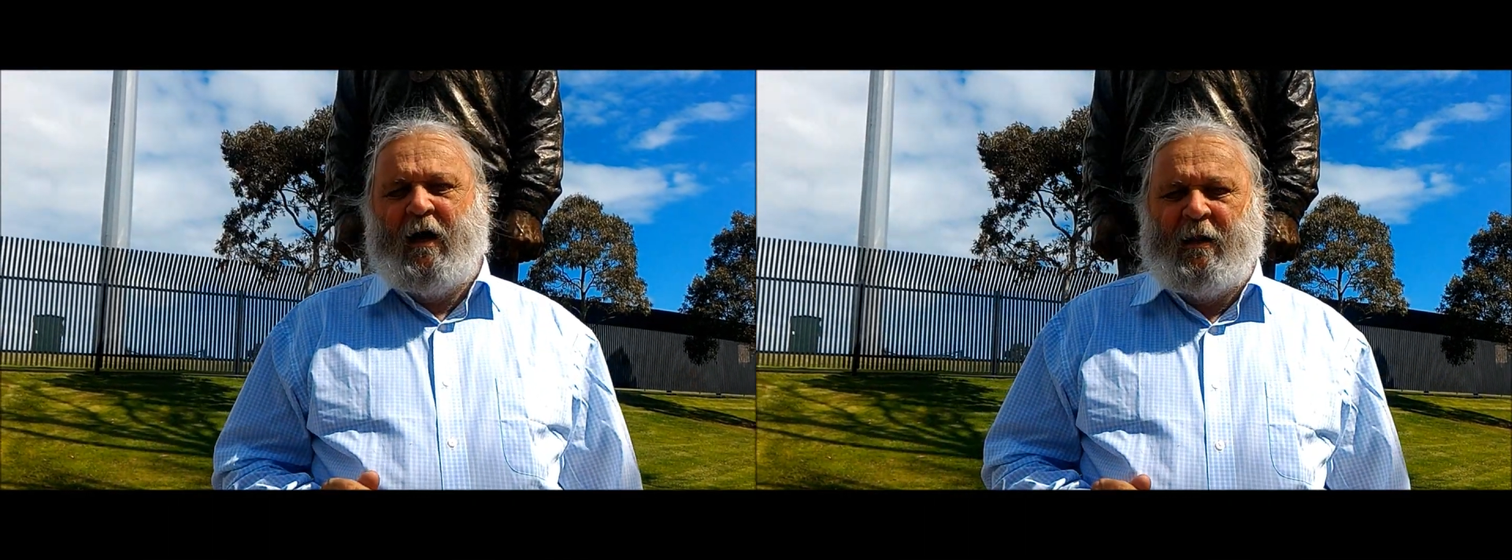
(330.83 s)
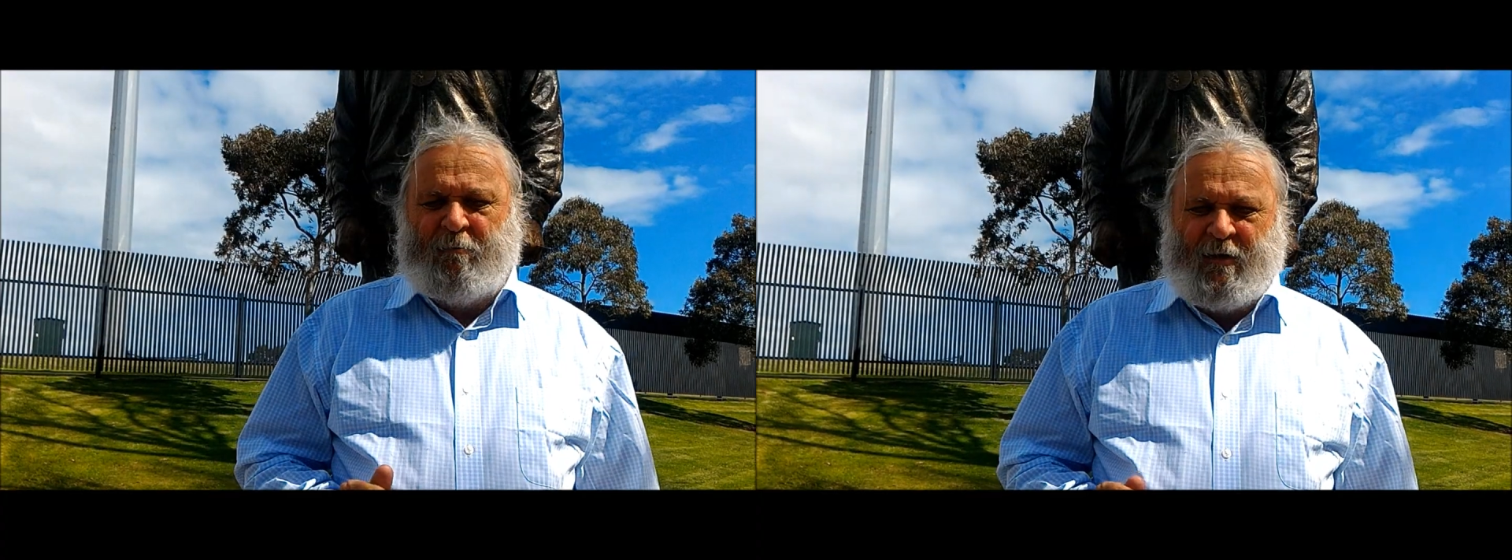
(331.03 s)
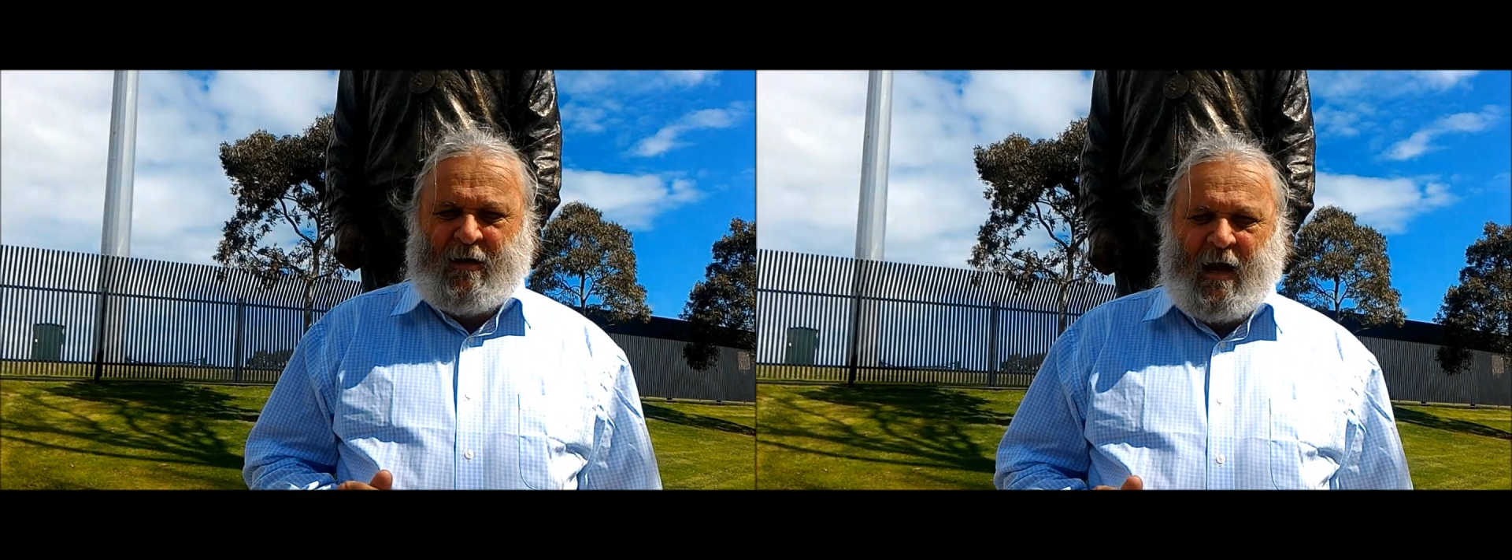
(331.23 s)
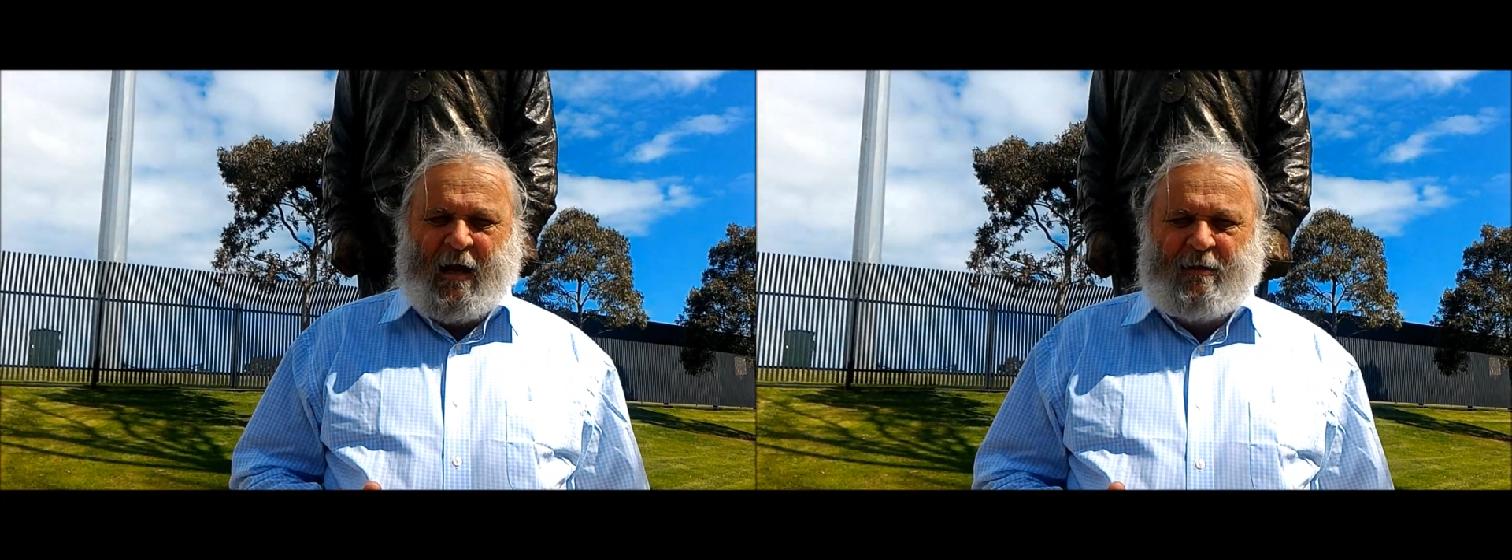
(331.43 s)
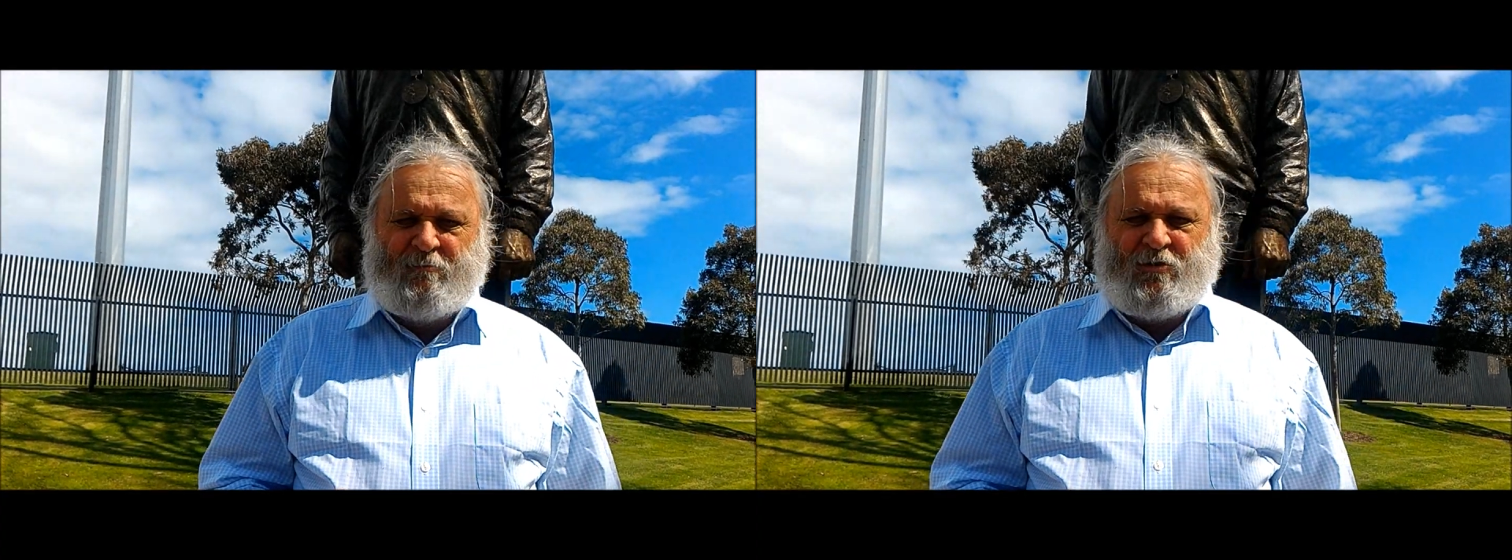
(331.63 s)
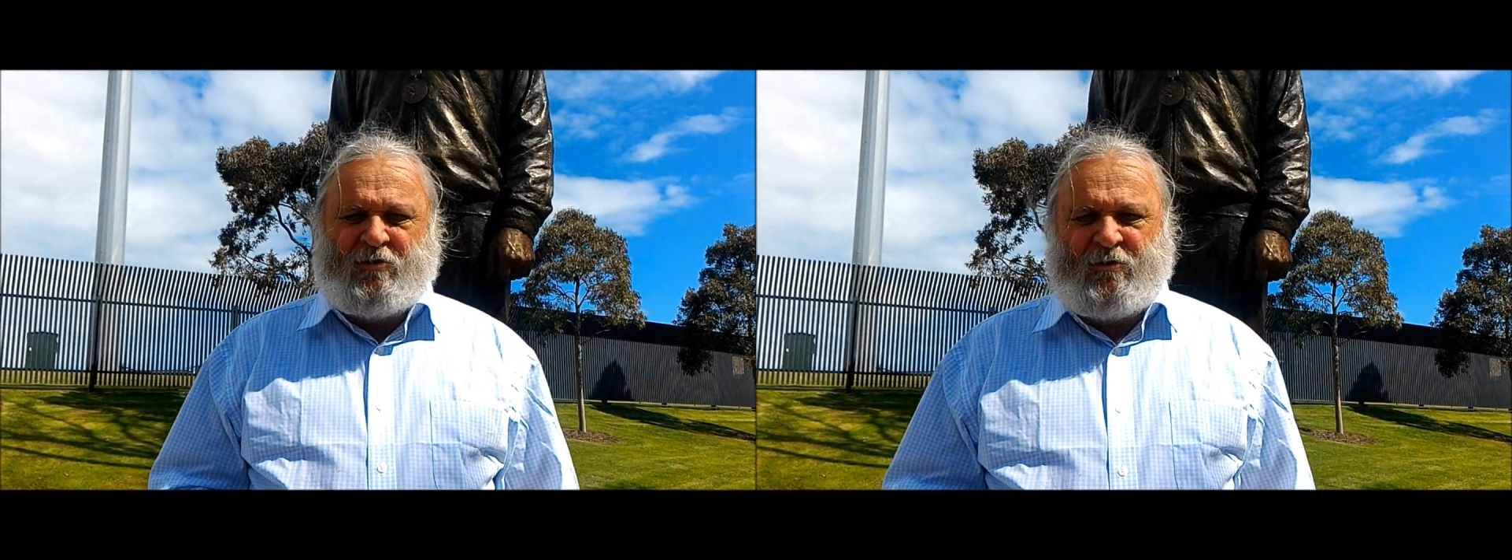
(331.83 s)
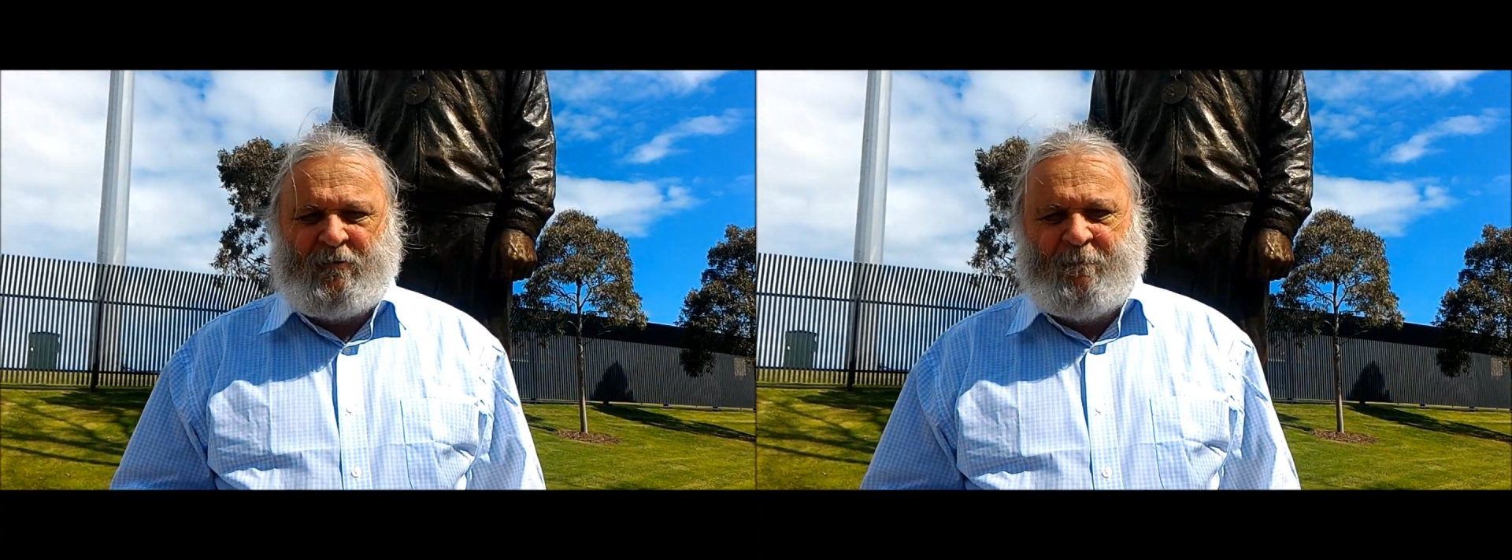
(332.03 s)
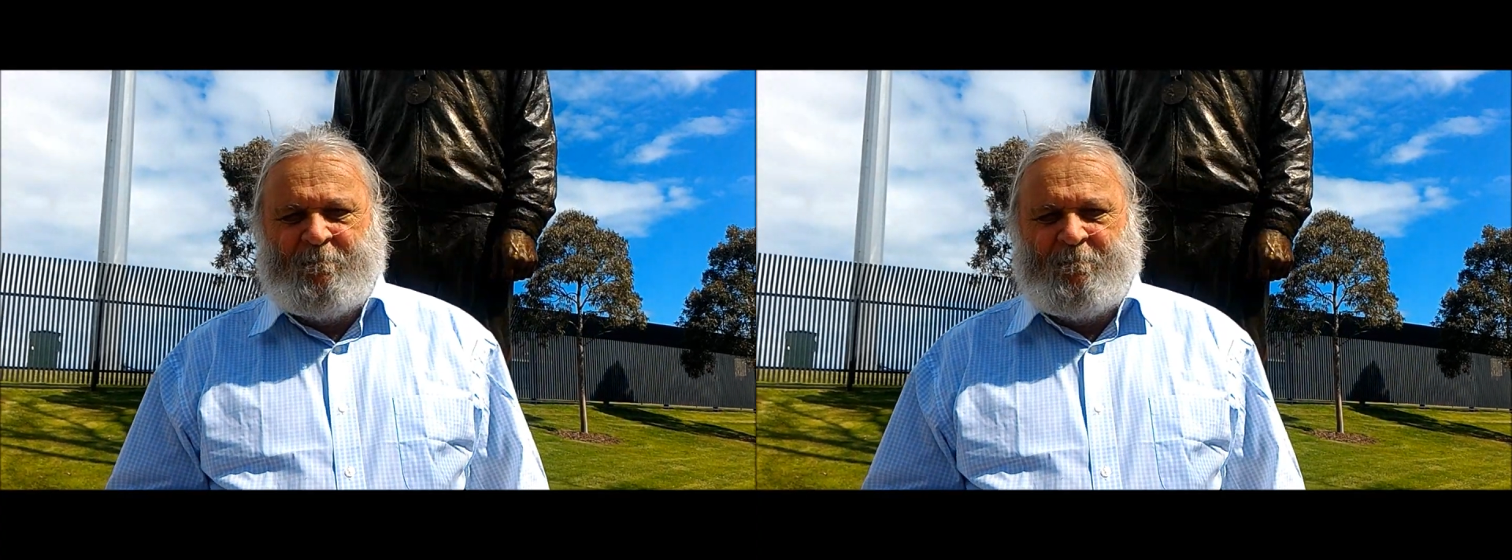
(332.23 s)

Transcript: Olympic Games